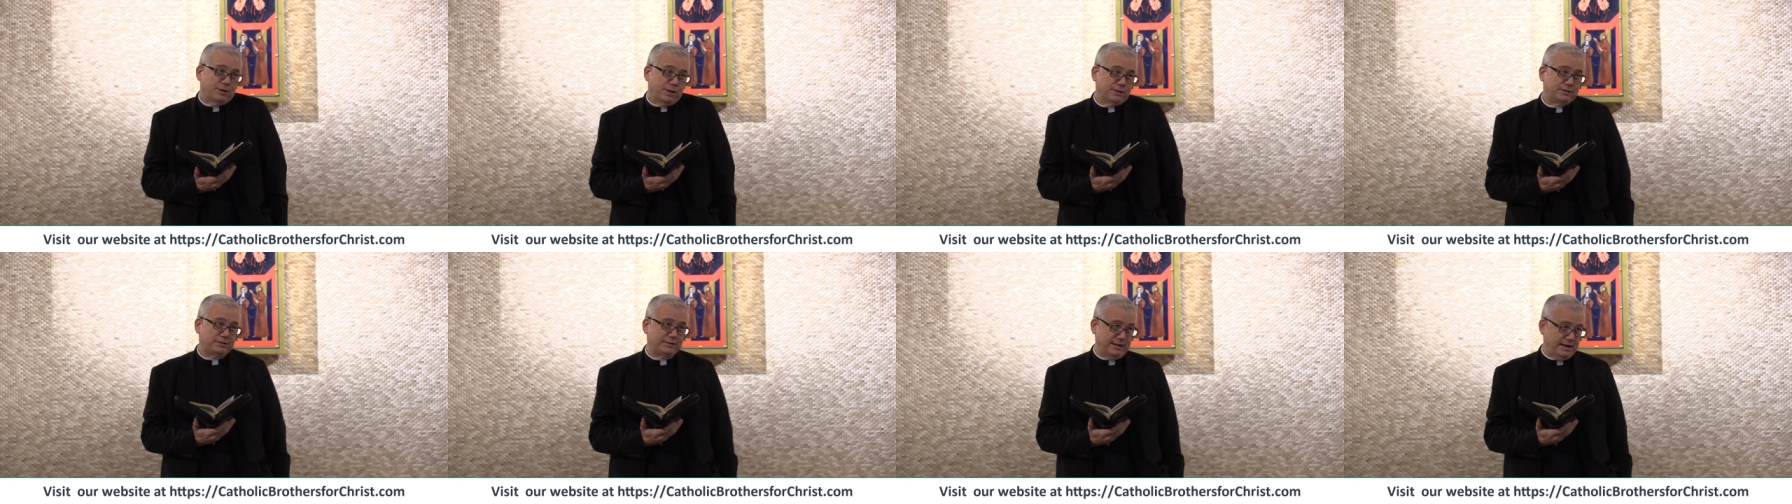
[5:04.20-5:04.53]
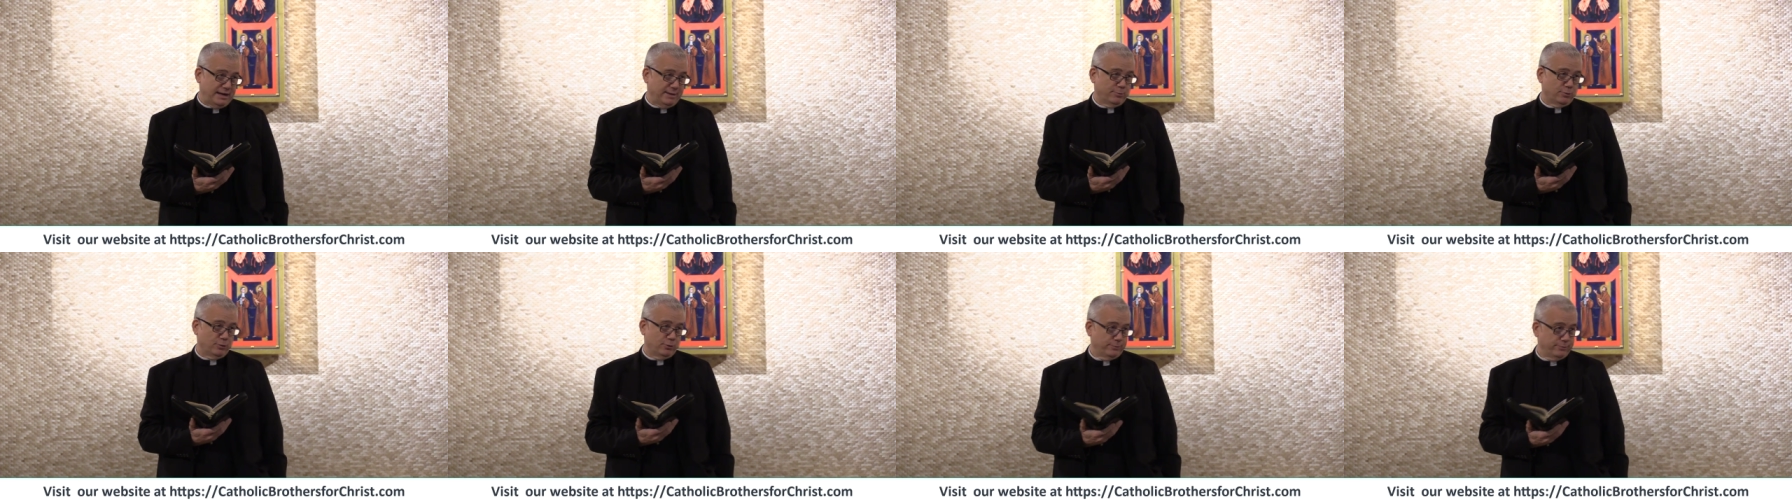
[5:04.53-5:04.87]
to the
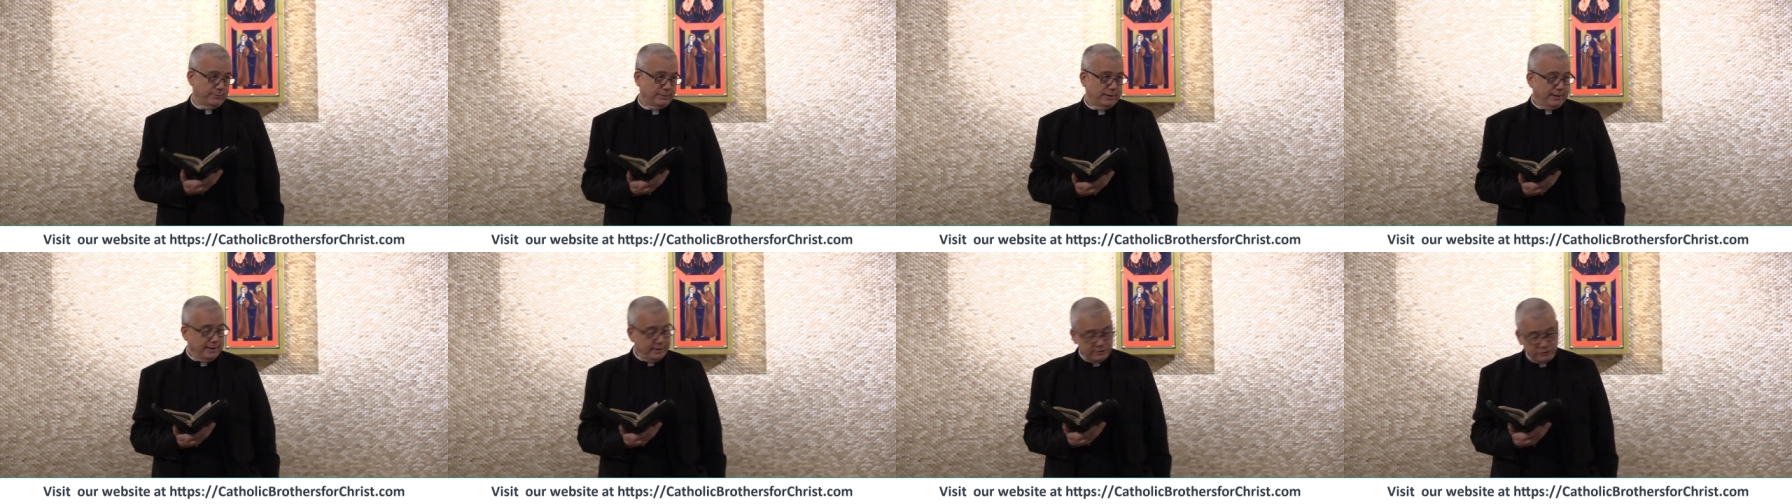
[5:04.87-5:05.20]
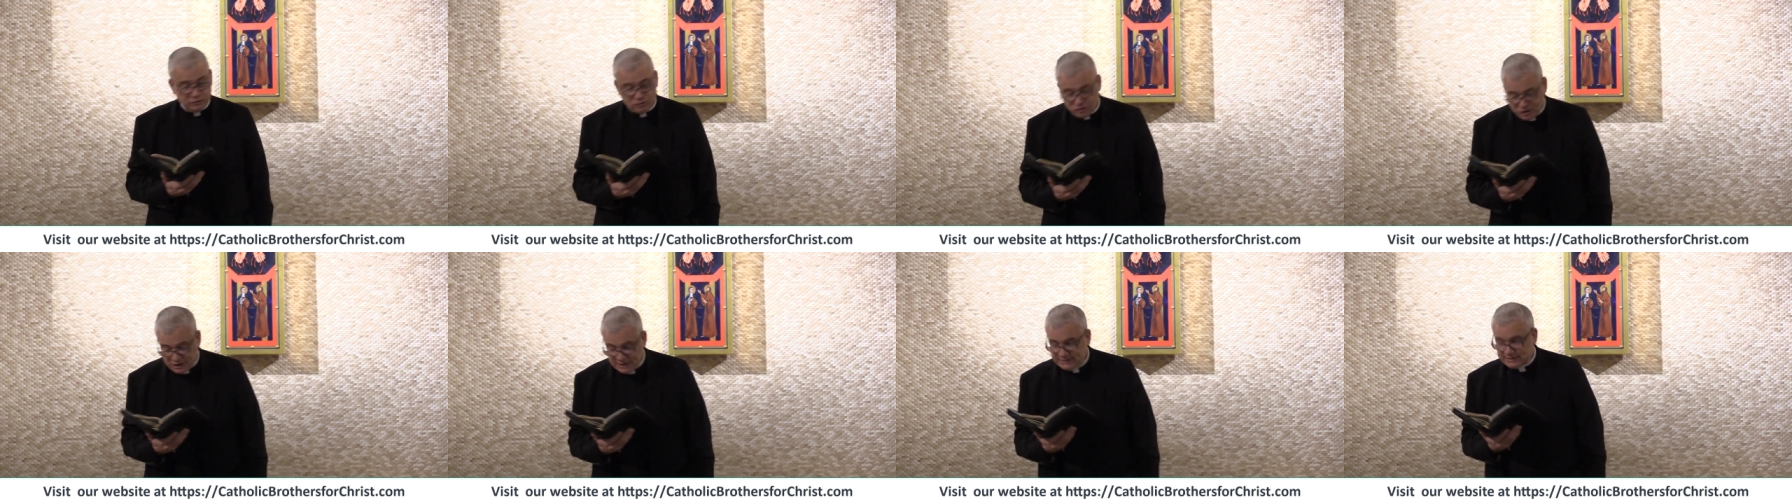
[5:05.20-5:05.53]
table.
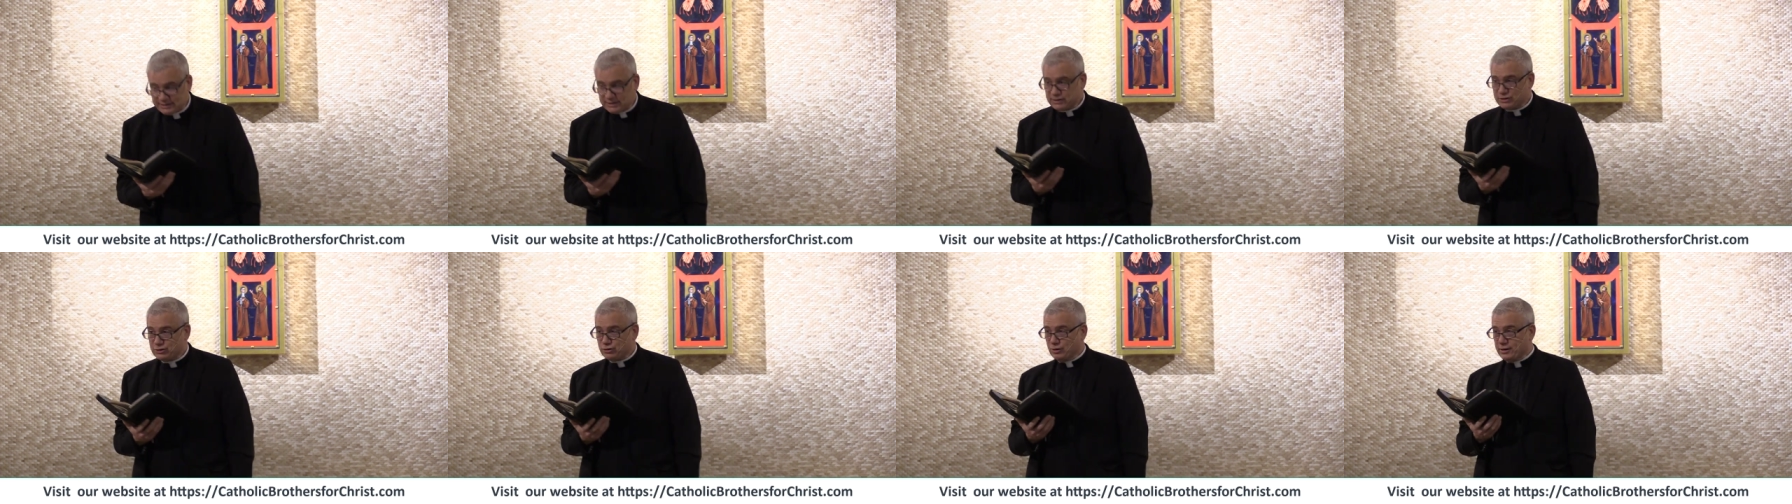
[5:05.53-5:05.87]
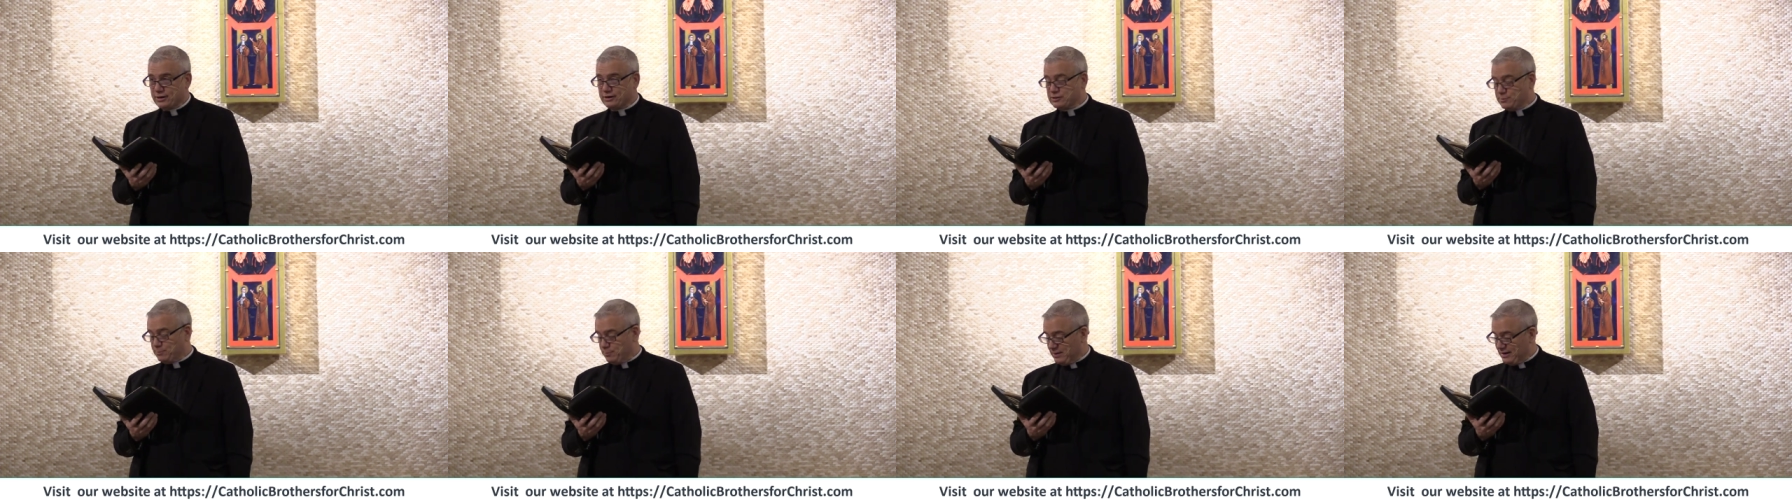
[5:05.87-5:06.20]
Jesus
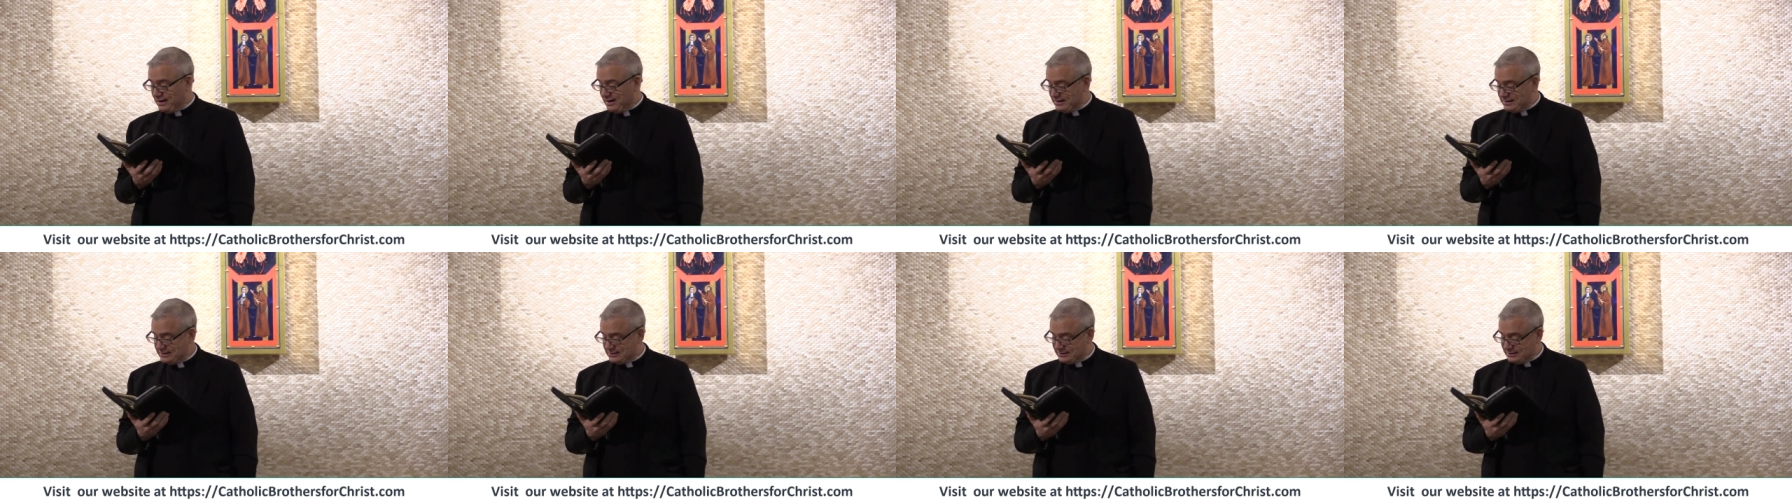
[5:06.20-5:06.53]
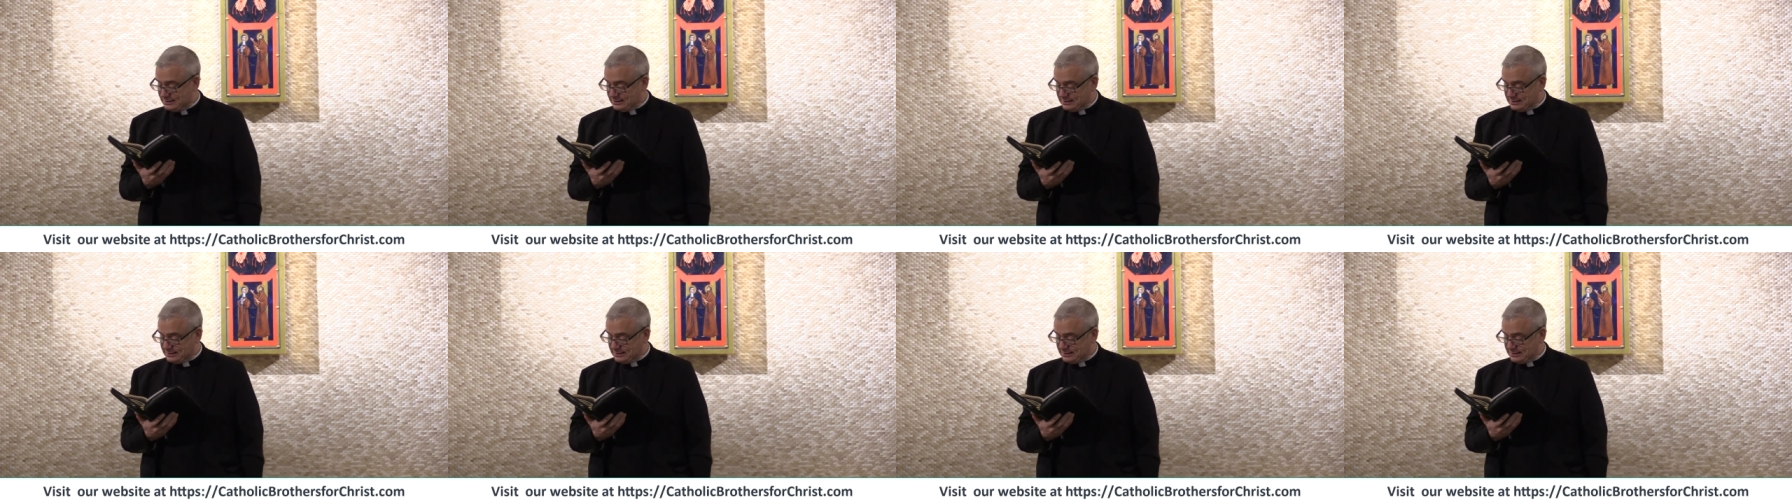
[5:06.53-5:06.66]
took his place